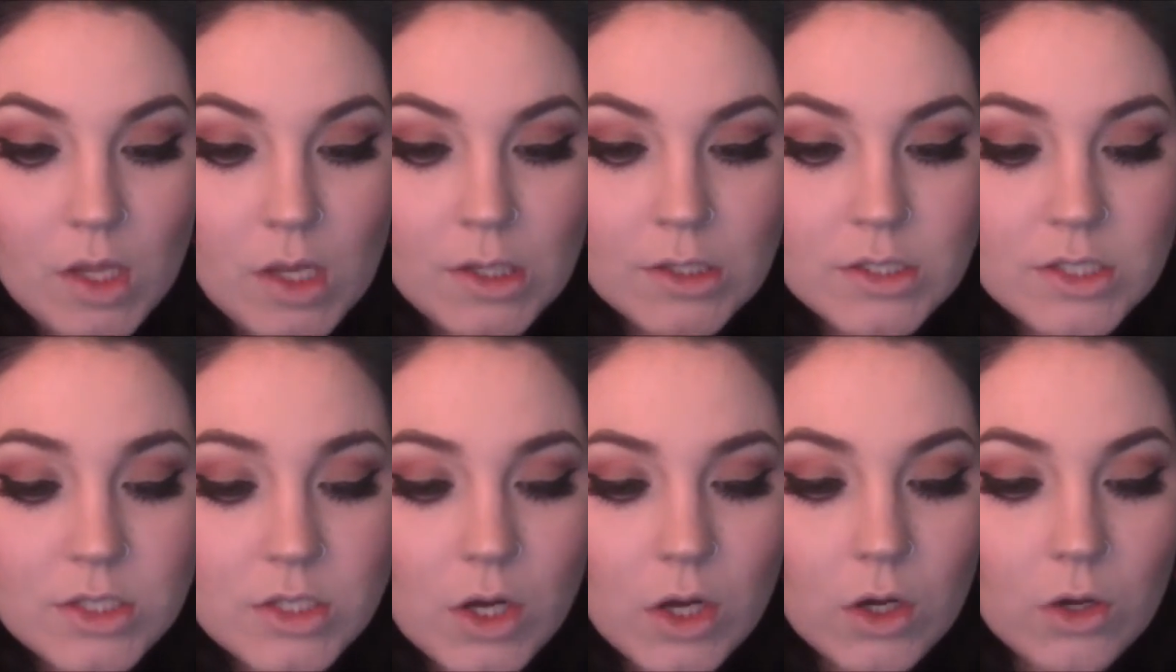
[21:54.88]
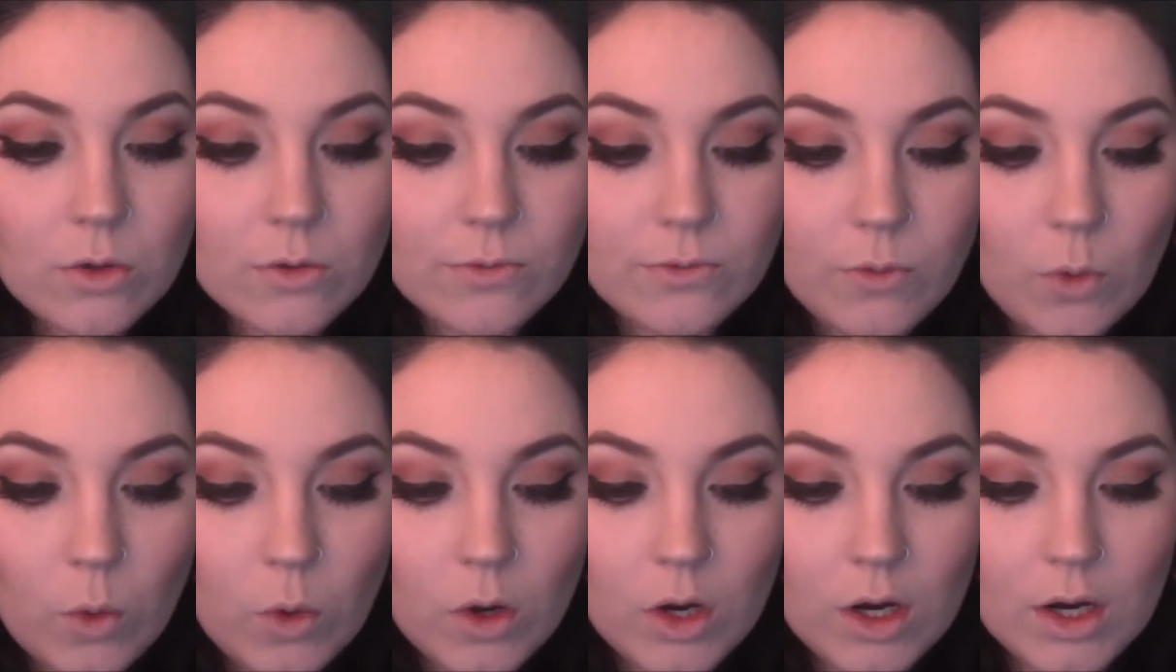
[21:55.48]
So
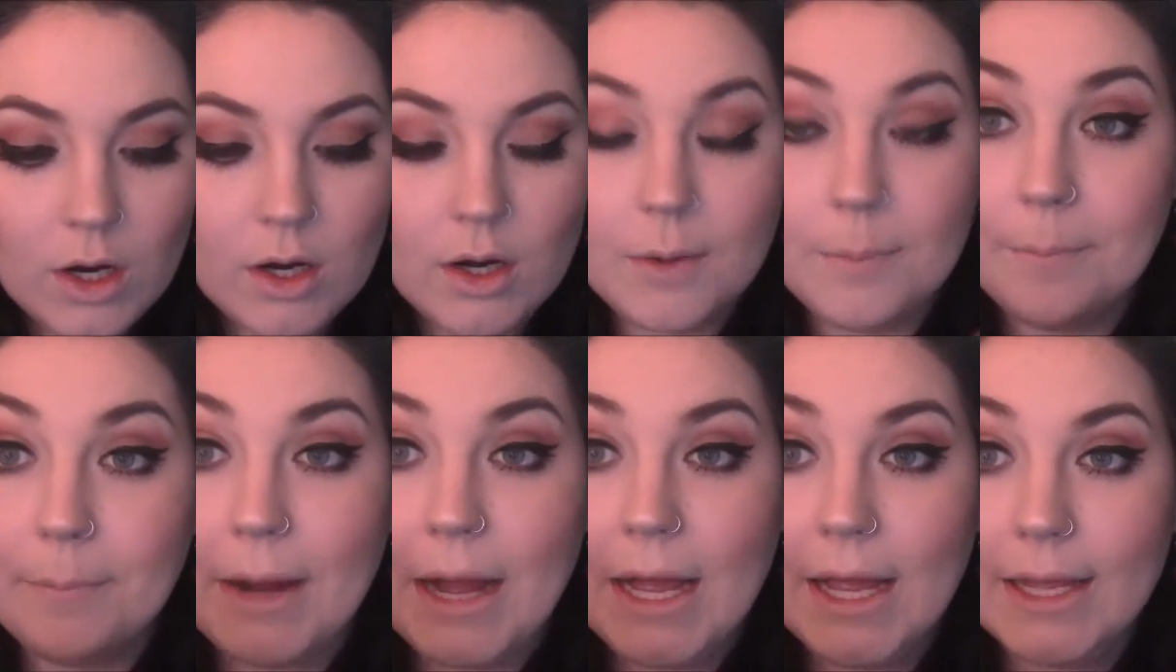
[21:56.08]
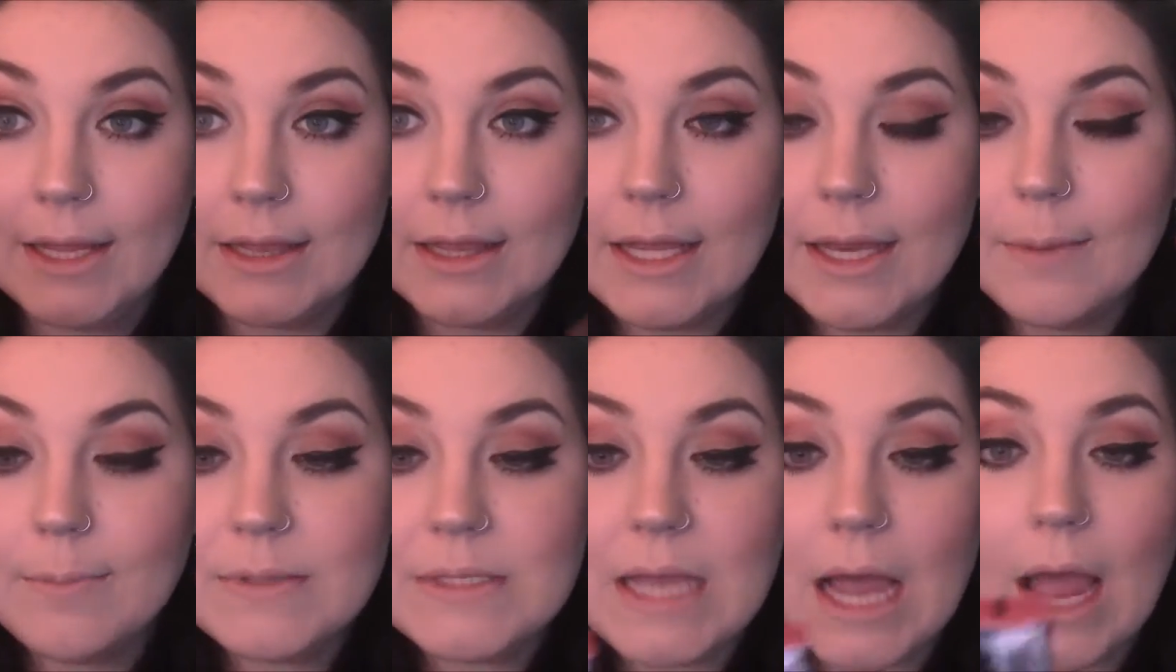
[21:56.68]
for my lips,